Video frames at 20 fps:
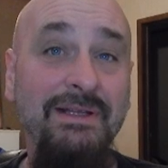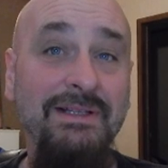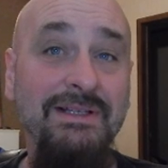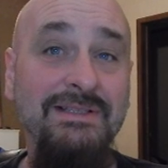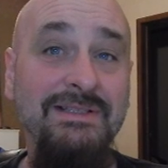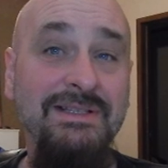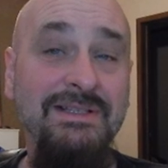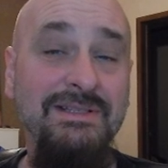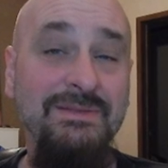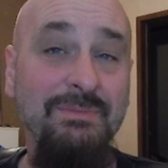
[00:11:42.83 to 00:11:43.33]

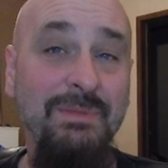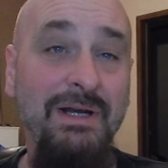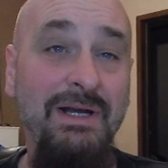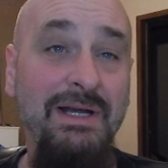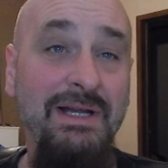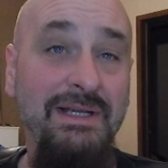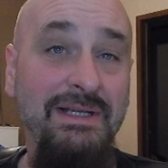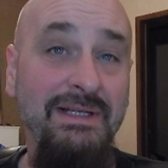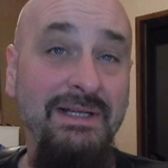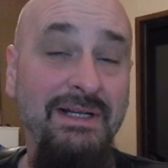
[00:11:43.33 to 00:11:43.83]
This is
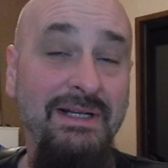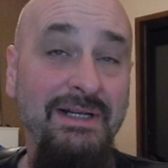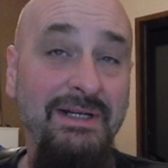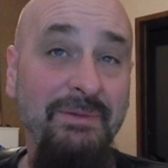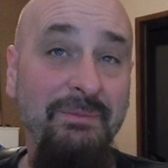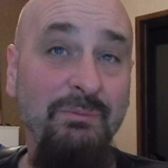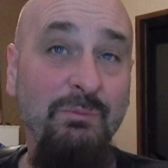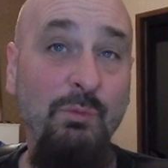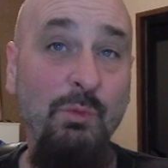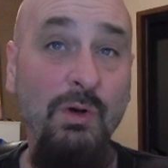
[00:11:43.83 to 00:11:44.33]
my
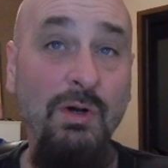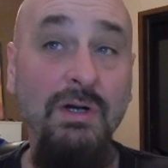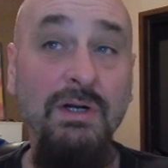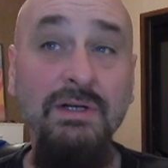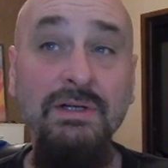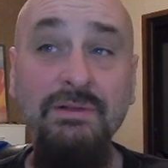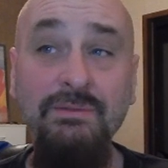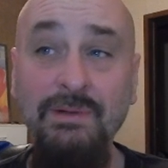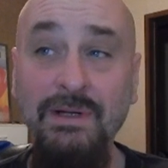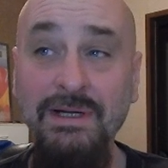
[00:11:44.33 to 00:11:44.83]

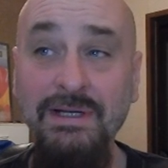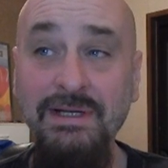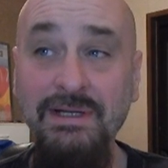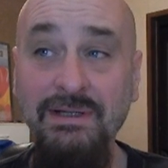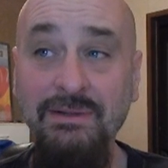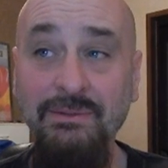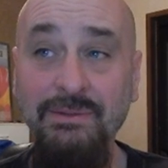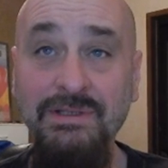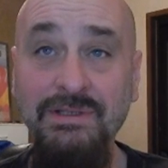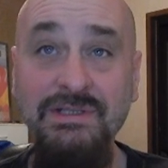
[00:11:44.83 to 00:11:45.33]
Word right
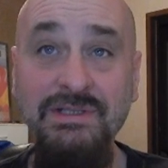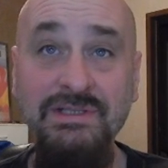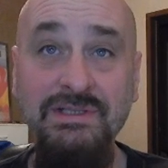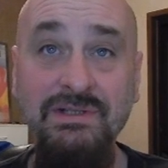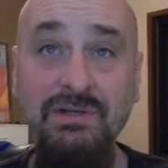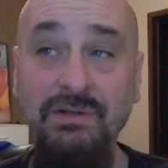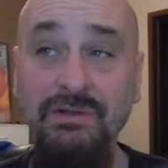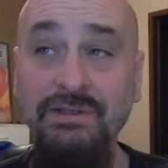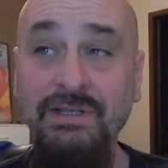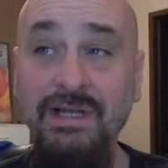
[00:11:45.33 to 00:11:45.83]
here, which is
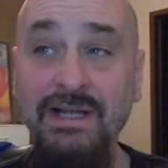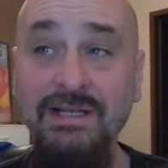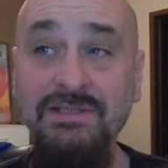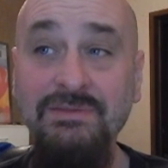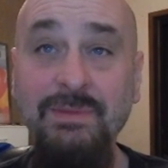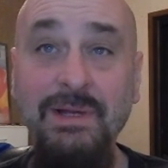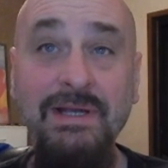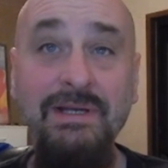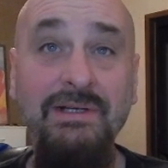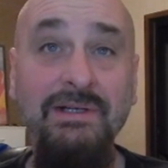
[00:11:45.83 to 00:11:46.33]
called Text
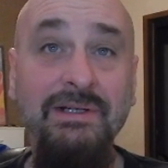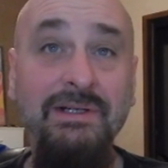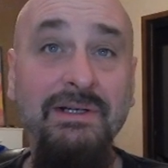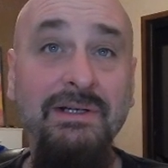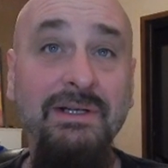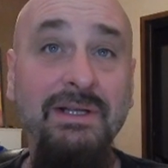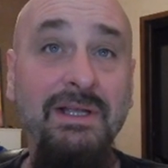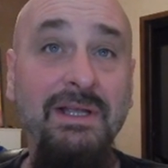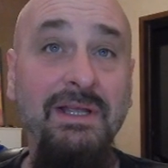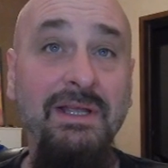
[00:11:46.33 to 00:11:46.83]

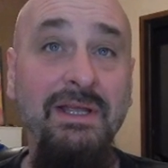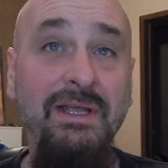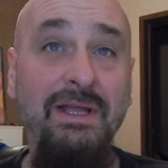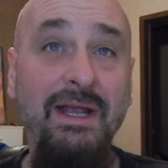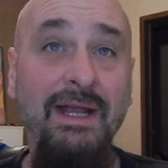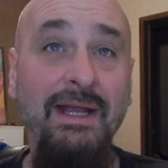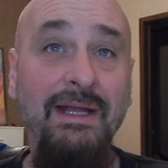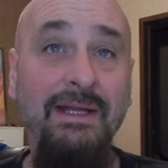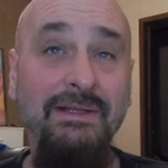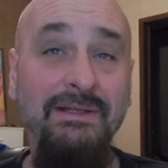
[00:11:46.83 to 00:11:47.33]
Maker,
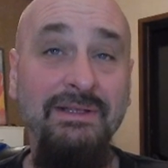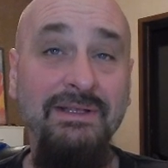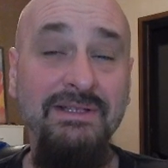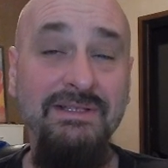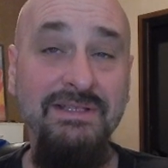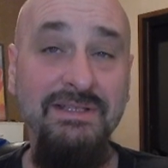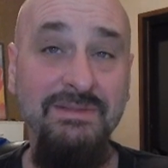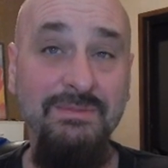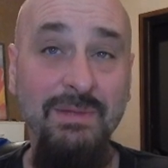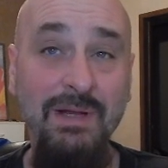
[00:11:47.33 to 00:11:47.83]
and
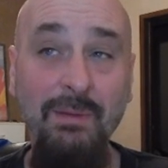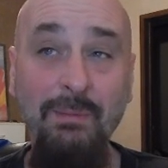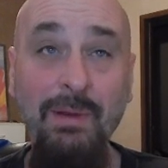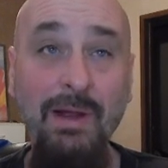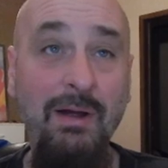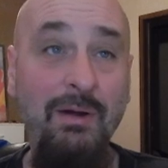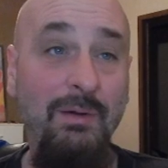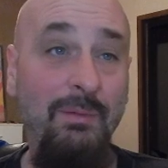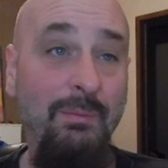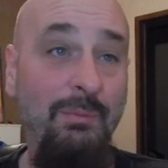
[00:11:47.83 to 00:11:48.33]
this is my
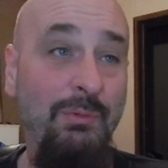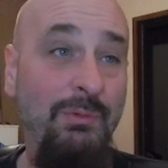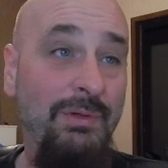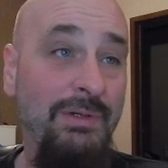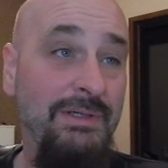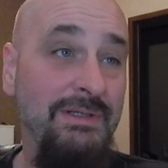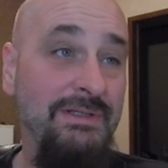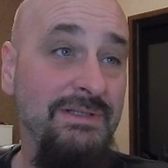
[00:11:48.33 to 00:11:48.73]
PowerPoint.